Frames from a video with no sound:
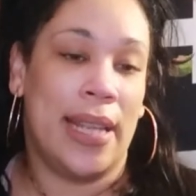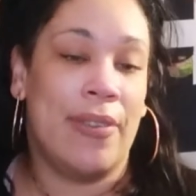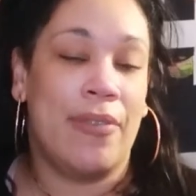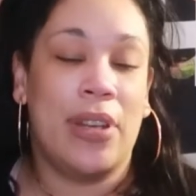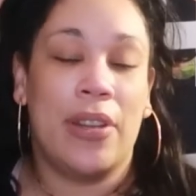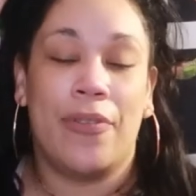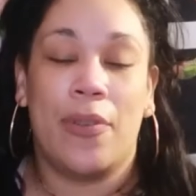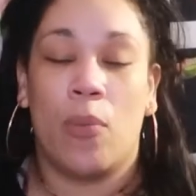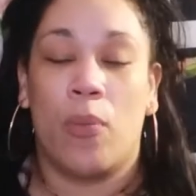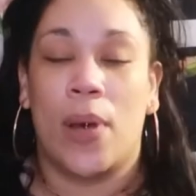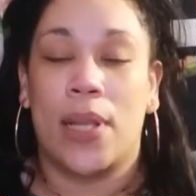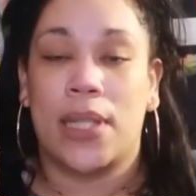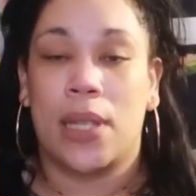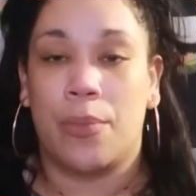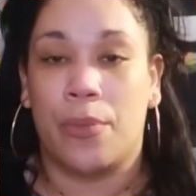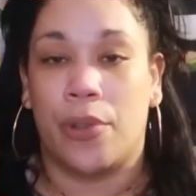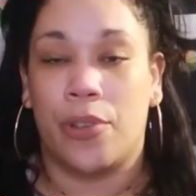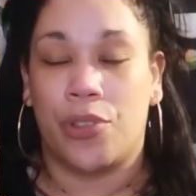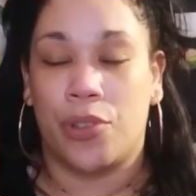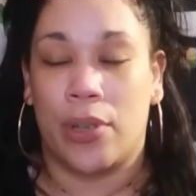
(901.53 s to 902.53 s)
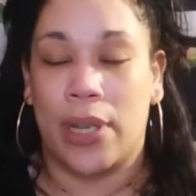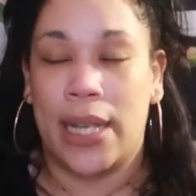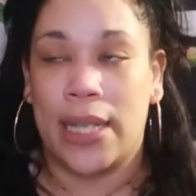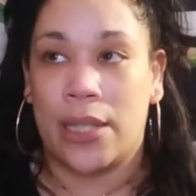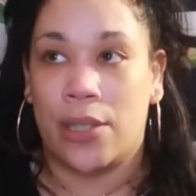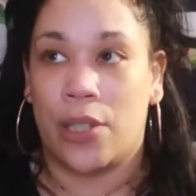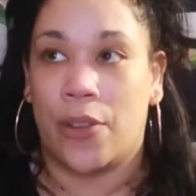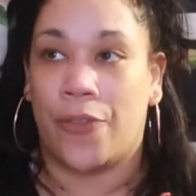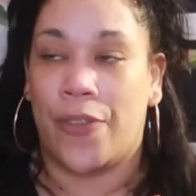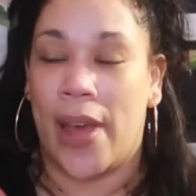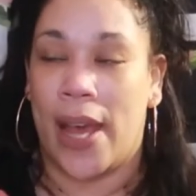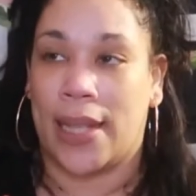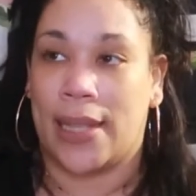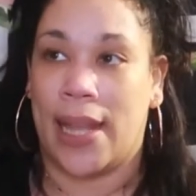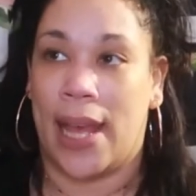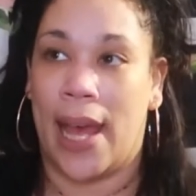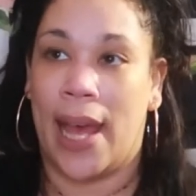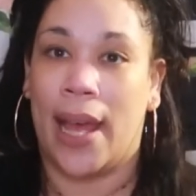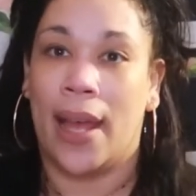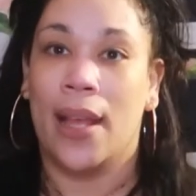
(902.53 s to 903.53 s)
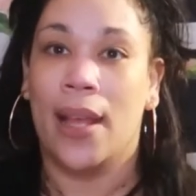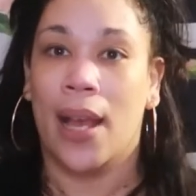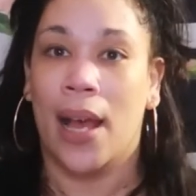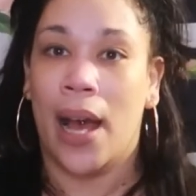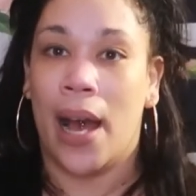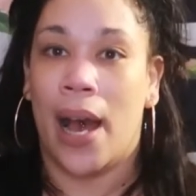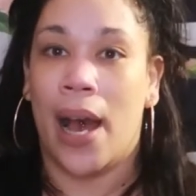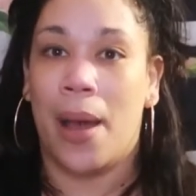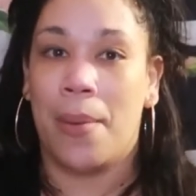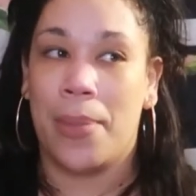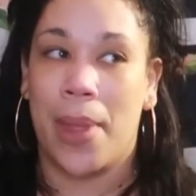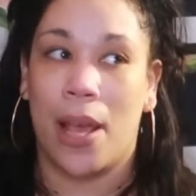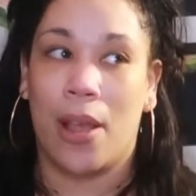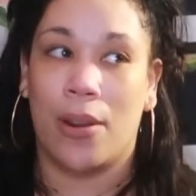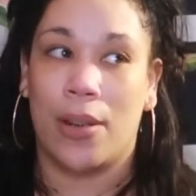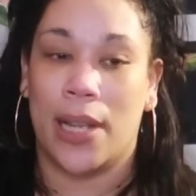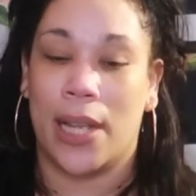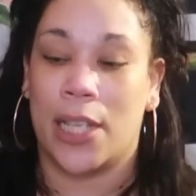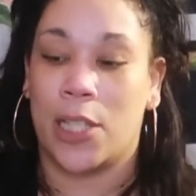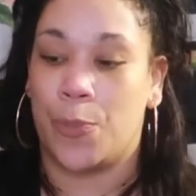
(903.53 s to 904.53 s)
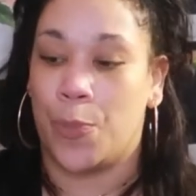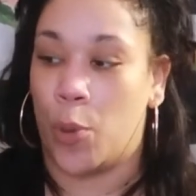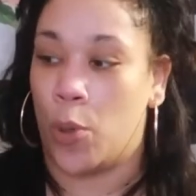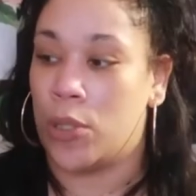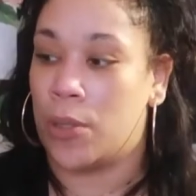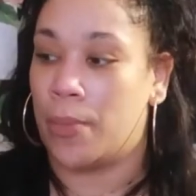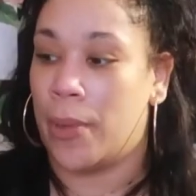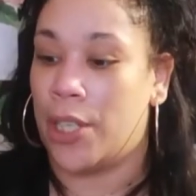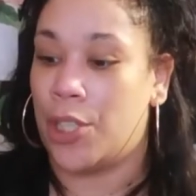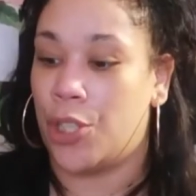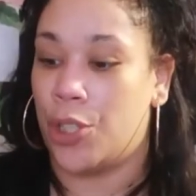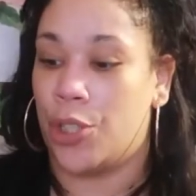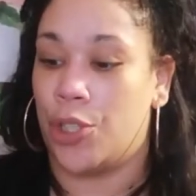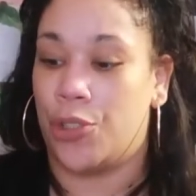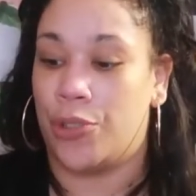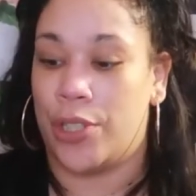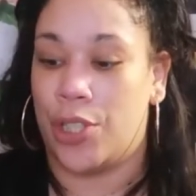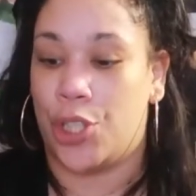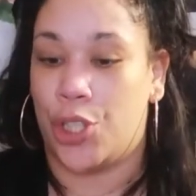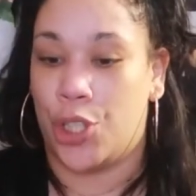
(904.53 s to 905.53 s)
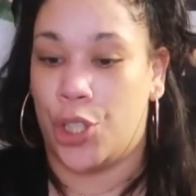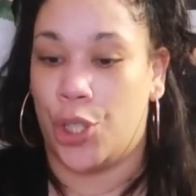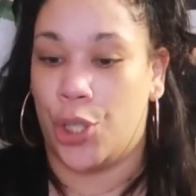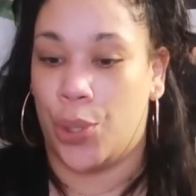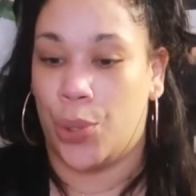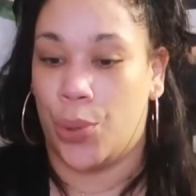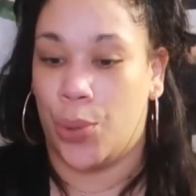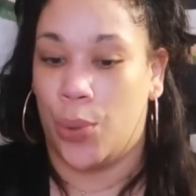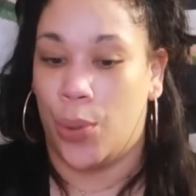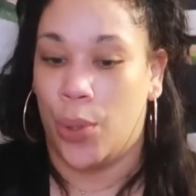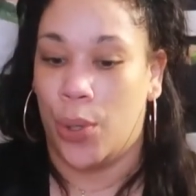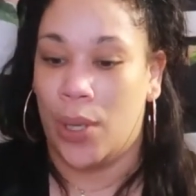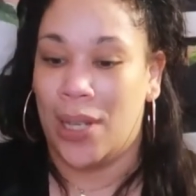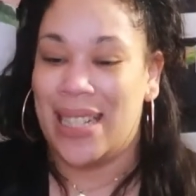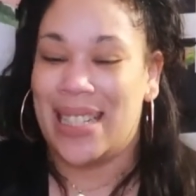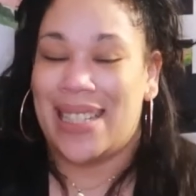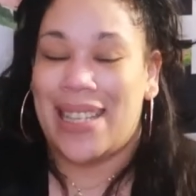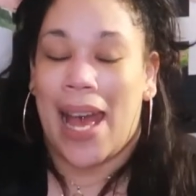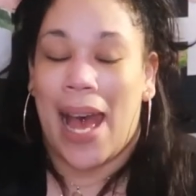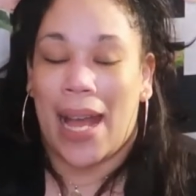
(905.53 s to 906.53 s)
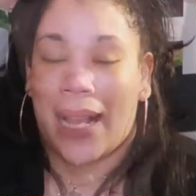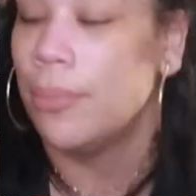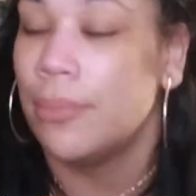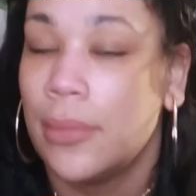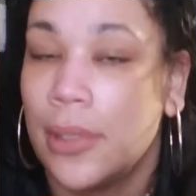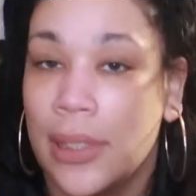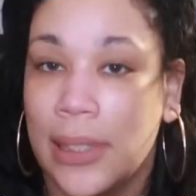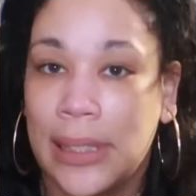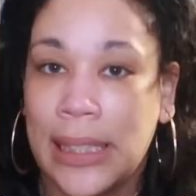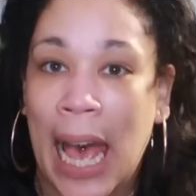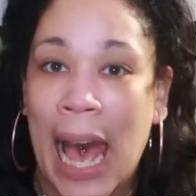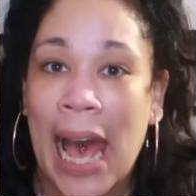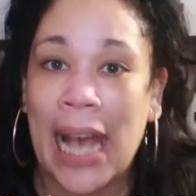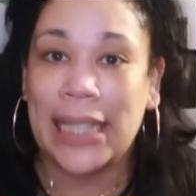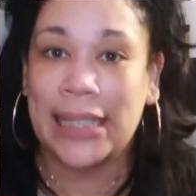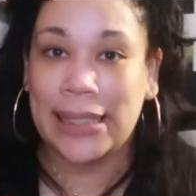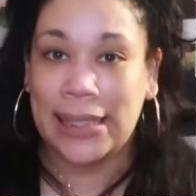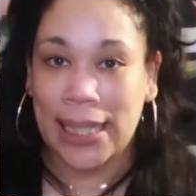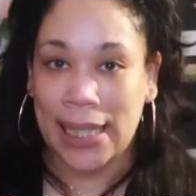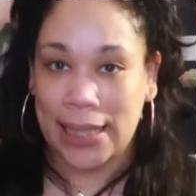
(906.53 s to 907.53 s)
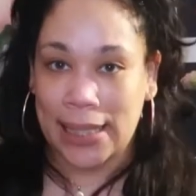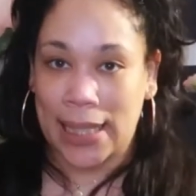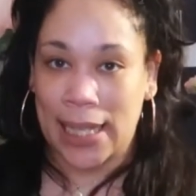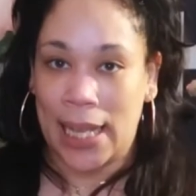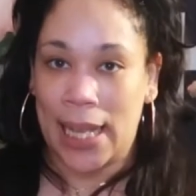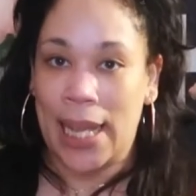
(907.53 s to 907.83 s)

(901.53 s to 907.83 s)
even if it wasn't mutual, it's the fact that I'm not gonna expose my children to to toxic